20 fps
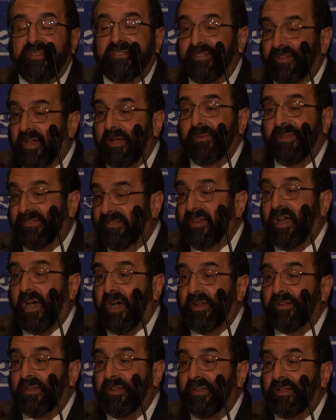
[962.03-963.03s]
Islam is
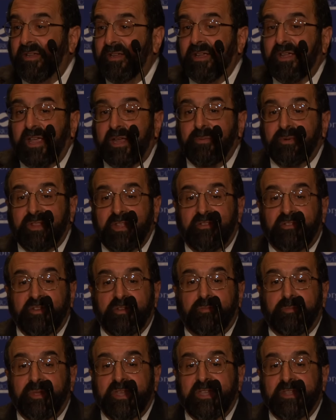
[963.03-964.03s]
not a
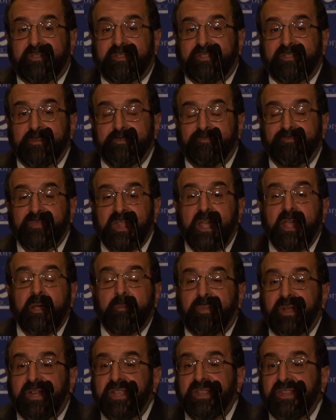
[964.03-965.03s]
religion of peace.
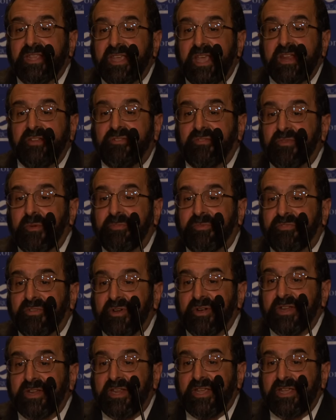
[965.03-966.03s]
But in the age of
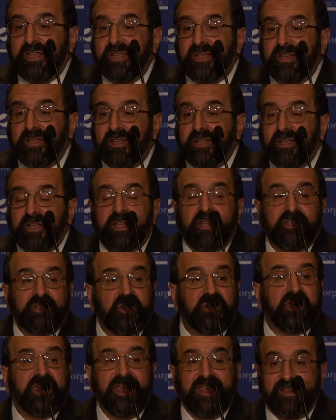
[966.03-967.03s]
absurdity,
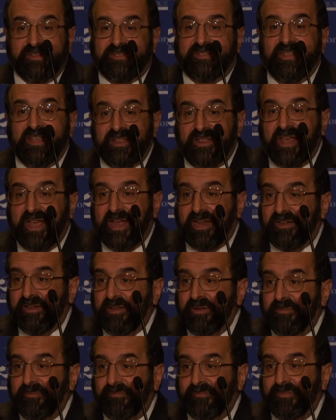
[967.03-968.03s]
you can't say that.
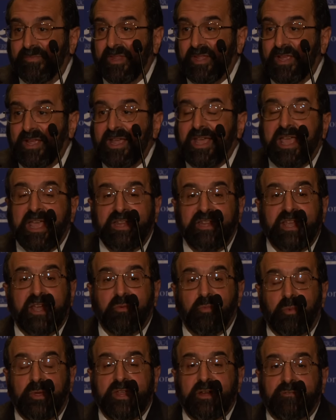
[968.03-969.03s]
And
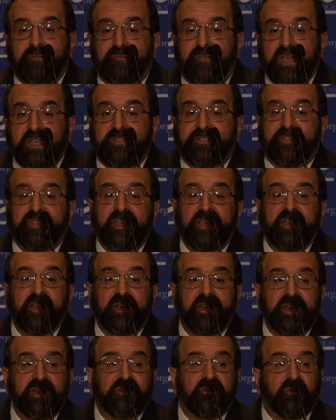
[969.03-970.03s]
yet we are facing
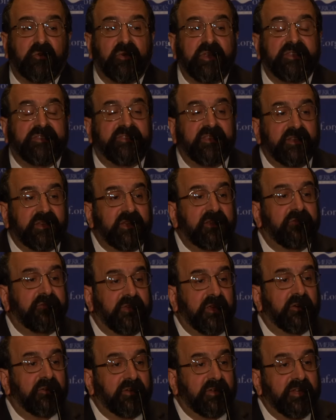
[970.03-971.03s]
an increasingly
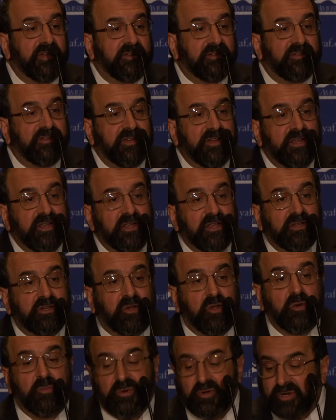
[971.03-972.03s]
virulent
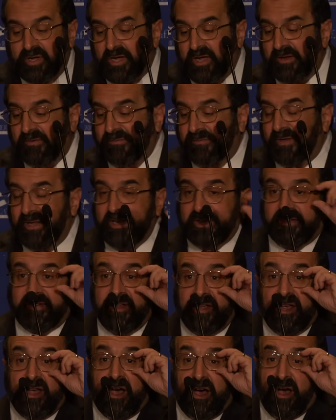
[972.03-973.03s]
global conflict
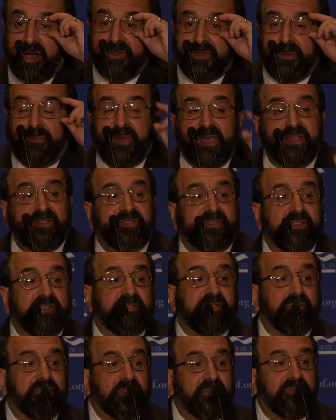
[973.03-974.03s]
on the
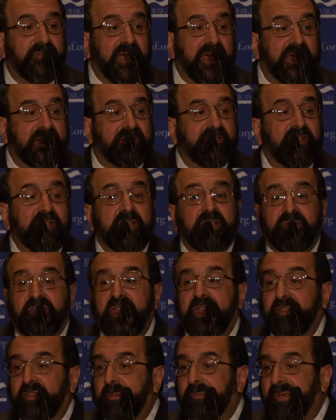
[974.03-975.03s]
basis of the fact
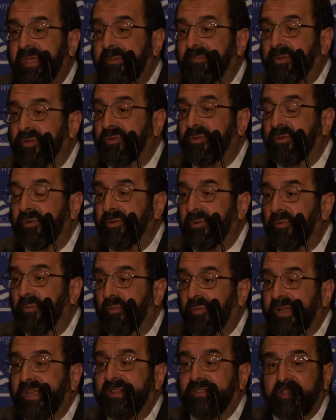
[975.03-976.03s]
that the people who
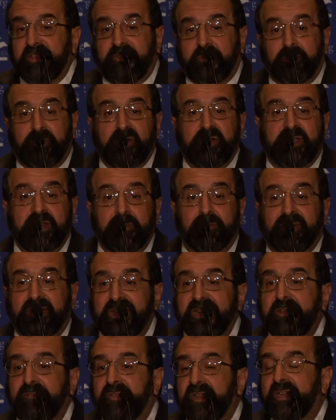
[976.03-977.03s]
read this book and
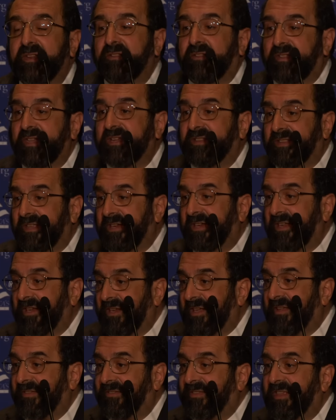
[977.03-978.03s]
believe it and think that
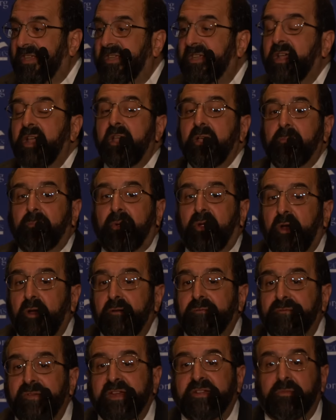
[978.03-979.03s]
it is the
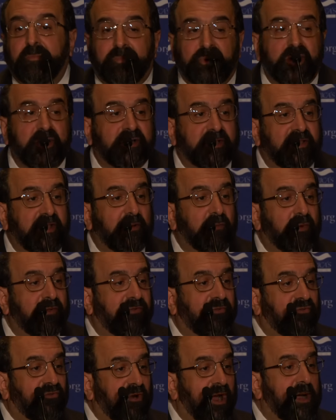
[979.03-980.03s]
perfect book that
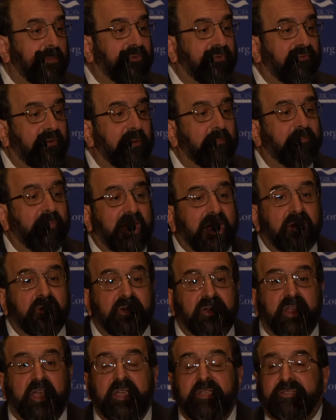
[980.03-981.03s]
was dropped from
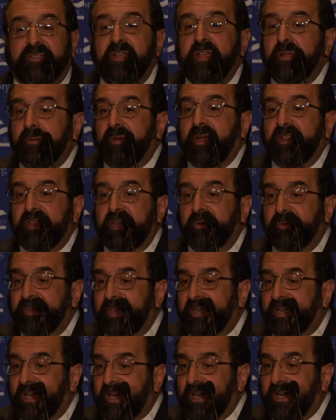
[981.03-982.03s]
paradise by the
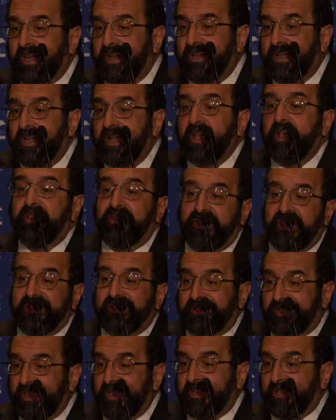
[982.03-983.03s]
only God, they
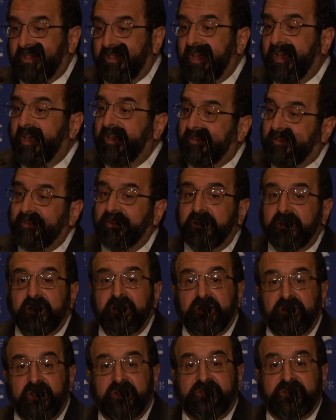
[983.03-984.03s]
think that
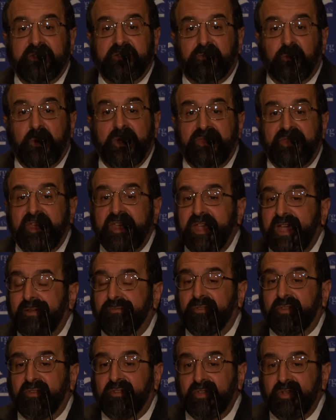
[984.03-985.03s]
this is what they
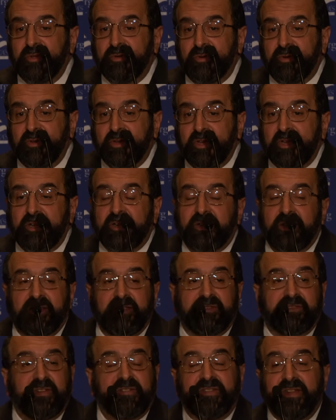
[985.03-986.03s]
have to do. Now,
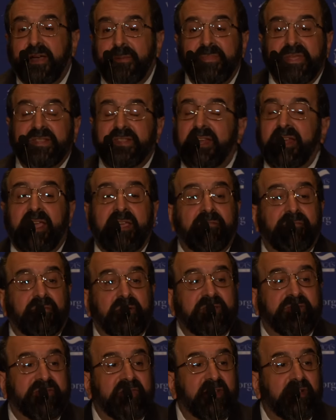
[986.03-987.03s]
this does not mean that
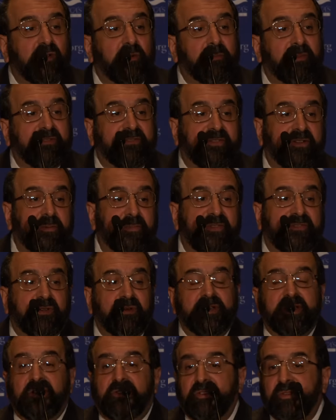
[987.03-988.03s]
every single Muslim is
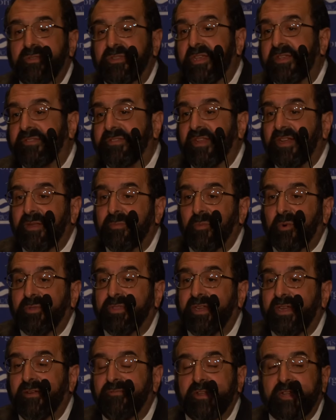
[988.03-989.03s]
going to do this any more
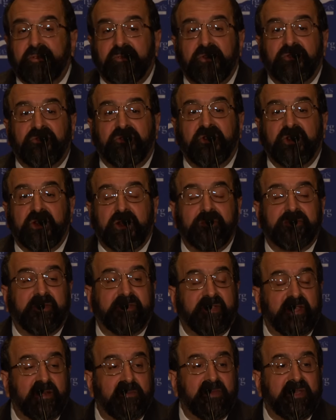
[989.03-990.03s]
than every Christian loves
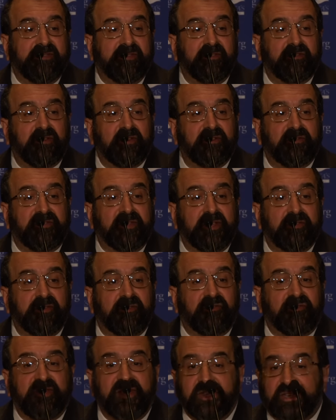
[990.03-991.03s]
his enemies and turns the other
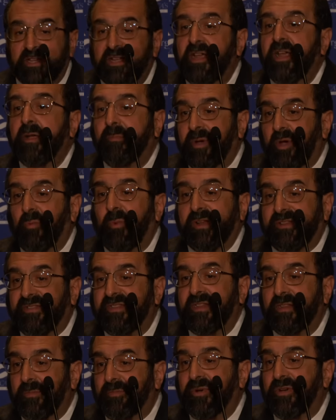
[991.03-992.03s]
cheek. But
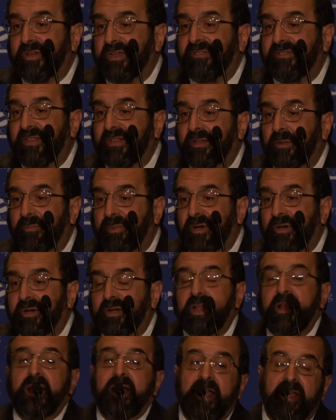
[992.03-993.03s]
what's in the book is in the
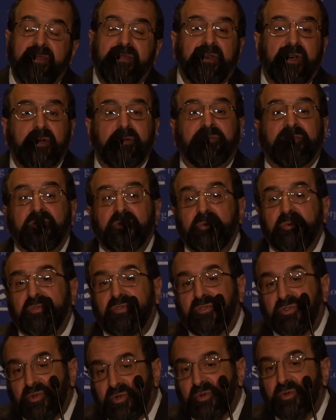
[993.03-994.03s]
book. And those who
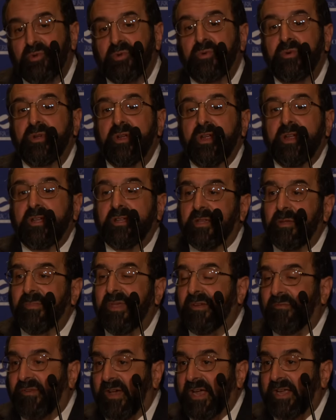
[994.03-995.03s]
do
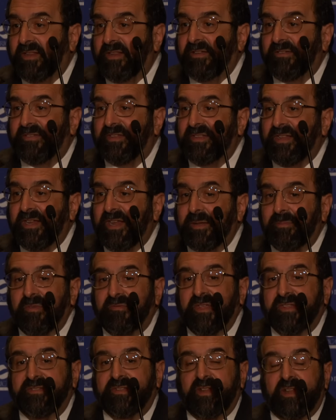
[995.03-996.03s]
commit violence in the name
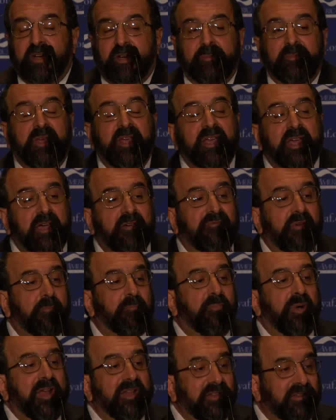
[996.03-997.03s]
of Islam have
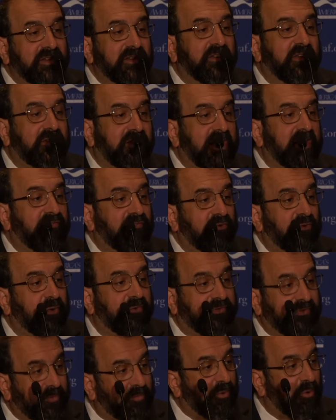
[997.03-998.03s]
abundant
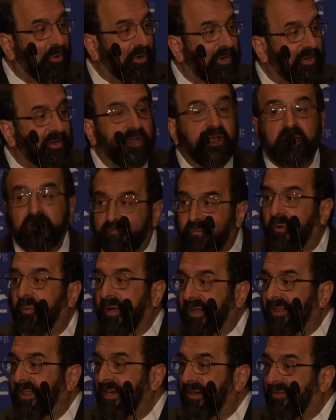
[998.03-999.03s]
textual support for
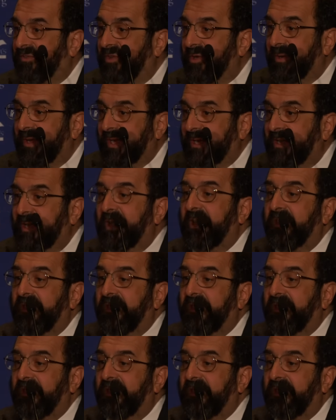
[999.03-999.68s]
what they are doing.